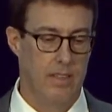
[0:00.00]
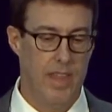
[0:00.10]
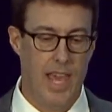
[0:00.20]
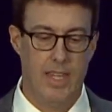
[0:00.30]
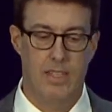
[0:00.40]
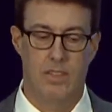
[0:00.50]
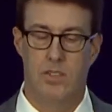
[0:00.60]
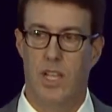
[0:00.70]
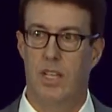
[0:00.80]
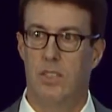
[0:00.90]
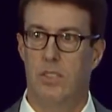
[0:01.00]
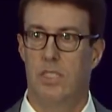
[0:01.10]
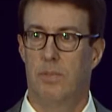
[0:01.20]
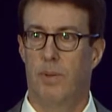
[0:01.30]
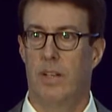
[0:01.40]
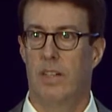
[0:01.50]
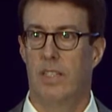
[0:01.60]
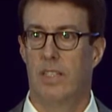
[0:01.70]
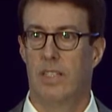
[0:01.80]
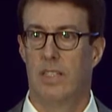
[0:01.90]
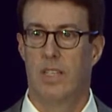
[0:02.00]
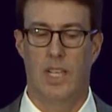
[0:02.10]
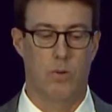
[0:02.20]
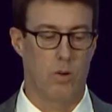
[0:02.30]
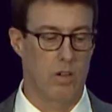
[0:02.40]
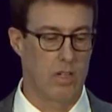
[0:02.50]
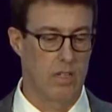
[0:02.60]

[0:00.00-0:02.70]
That is a challenging spirit at work.